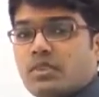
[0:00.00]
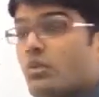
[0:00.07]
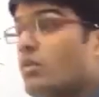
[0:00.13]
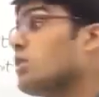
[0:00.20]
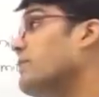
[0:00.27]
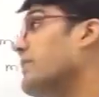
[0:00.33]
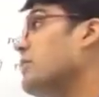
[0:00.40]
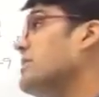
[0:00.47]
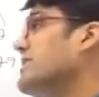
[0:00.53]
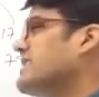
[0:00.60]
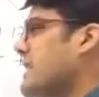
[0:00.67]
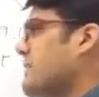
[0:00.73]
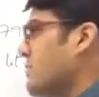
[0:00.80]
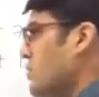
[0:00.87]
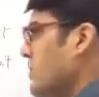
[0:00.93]
What do we do in
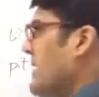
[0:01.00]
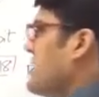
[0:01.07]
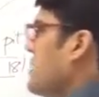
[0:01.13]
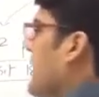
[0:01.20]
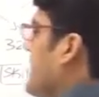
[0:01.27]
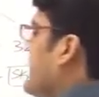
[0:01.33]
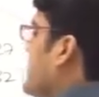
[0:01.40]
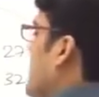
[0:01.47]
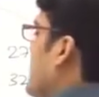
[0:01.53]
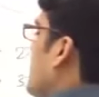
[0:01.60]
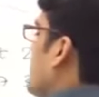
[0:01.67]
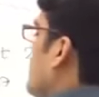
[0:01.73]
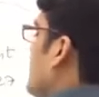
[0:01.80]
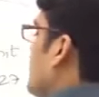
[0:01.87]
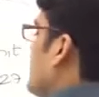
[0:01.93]
step 2? Let's look at step 2.